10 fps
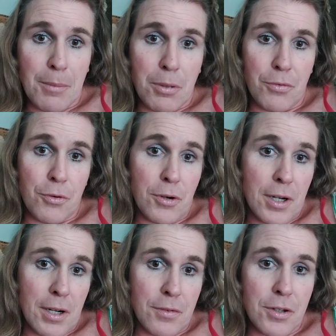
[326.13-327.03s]
before and
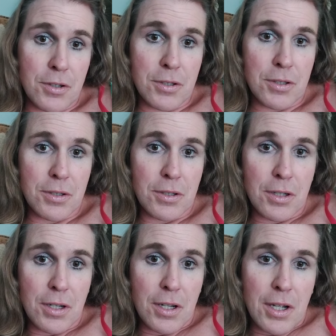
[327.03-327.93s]
afters.
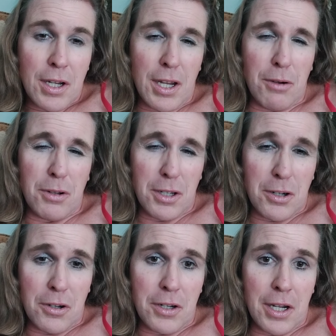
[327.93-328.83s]
Can't really
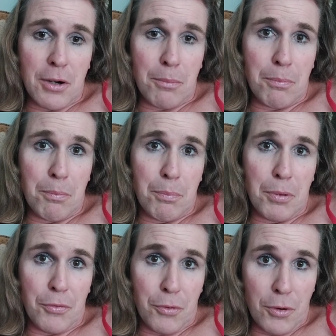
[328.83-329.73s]
call now
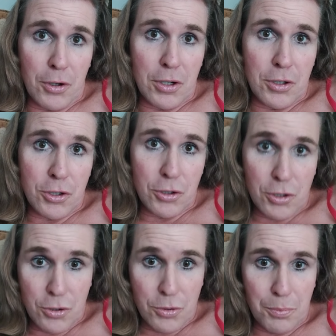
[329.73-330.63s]
before
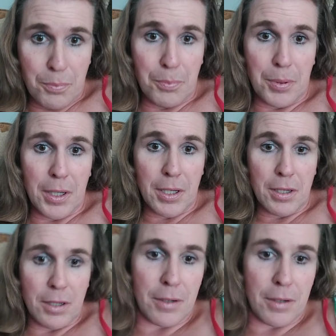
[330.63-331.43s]
true, but